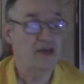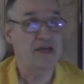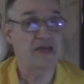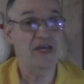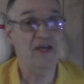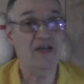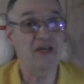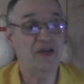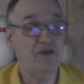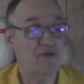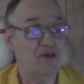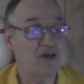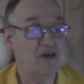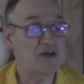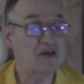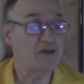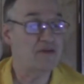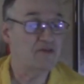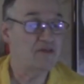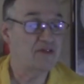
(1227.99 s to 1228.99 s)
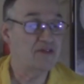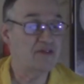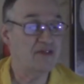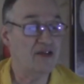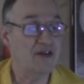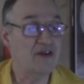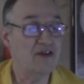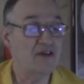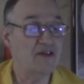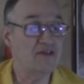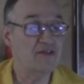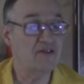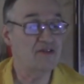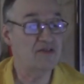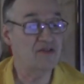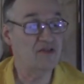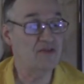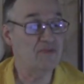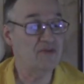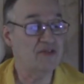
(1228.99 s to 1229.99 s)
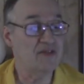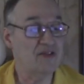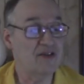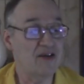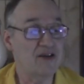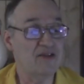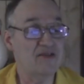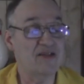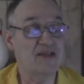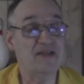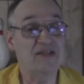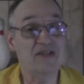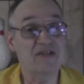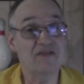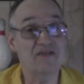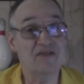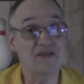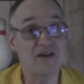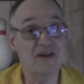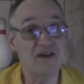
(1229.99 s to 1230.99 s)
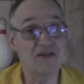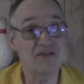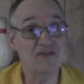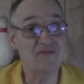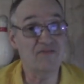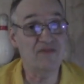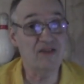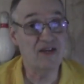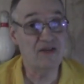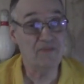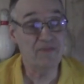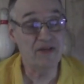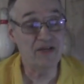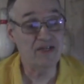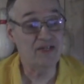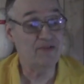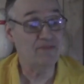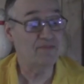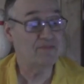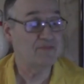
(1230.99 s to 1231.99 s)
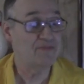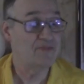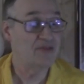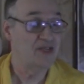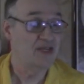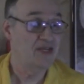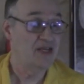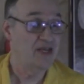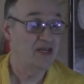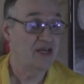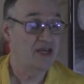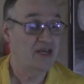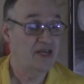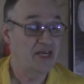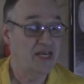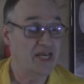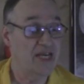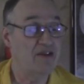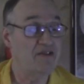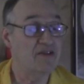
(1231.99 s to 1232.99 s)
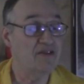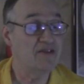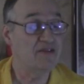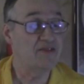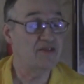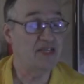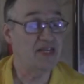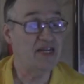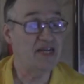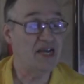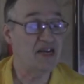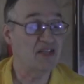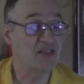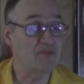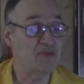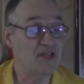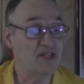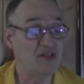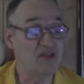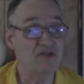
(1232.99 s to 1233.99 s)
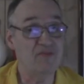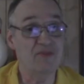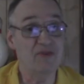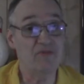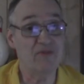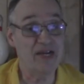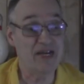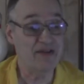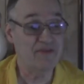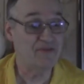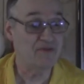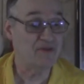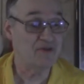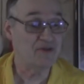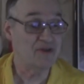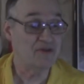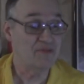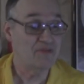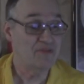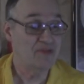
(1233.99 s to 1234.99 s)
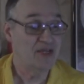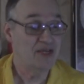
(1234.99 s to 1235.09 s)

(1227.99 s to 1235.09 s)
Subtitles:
Here you are, stars, superstars, and near stars of duckpindom. Here is the announcement you have been waiting for.